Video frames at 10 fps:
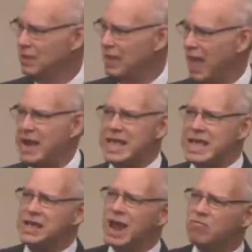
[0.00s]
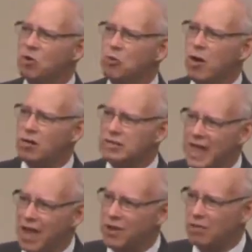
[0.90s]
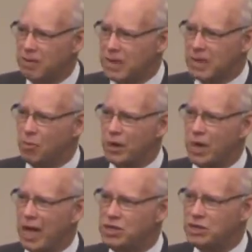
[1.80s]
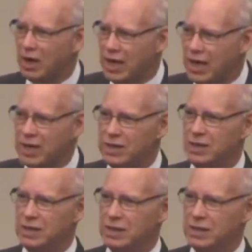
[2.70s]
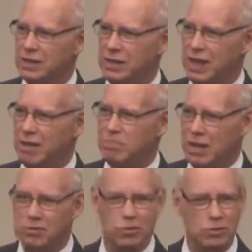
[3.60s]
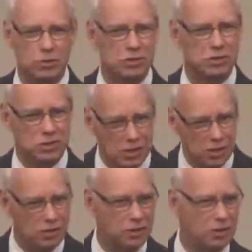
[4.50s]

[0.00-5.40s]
And he never walked out on me when I tried and bungled a song."